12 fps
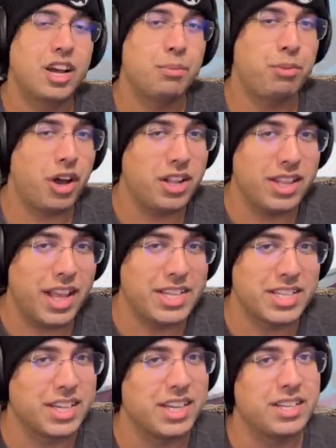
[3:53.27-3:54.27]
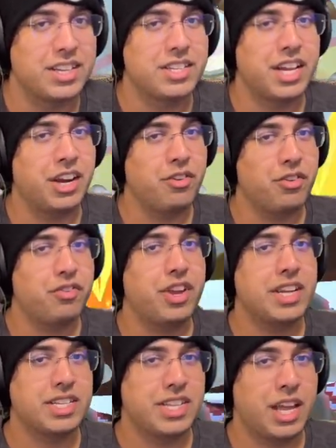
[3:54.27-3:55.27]
Upon landing, he does area
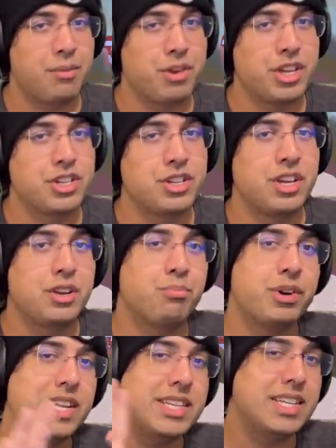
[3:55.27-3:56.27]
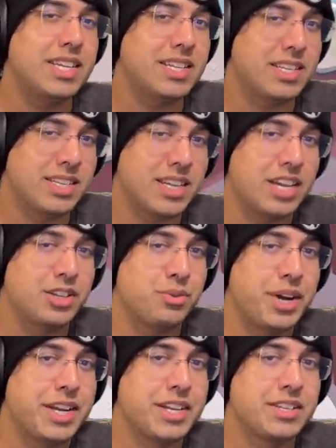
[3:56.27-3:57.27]
effect damage in a pretty decent sized
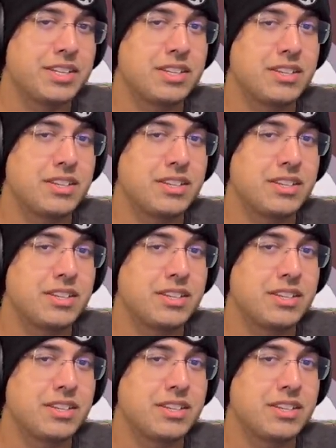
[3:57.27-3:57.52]
radius.